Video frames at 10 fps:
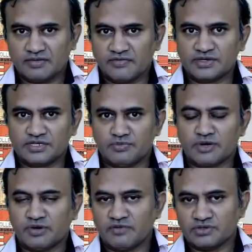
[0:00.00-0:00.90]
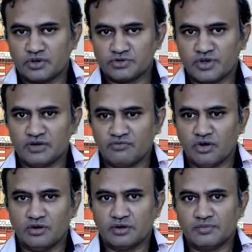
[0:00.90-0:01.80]
physics department was also
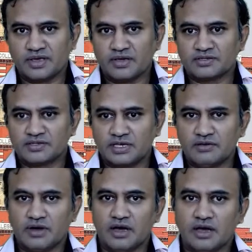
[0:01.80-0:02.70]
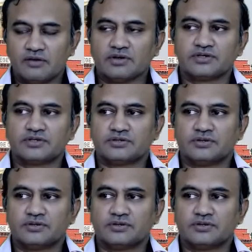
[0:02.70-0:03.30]
involved, because I was